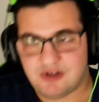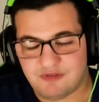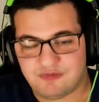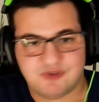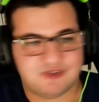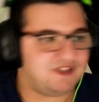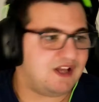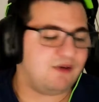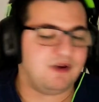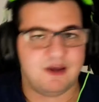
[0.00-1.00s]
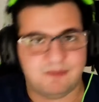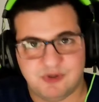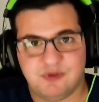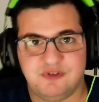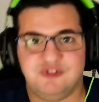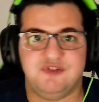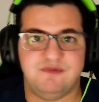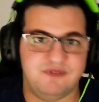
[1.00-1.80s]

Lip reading: Of course, now I uploaded some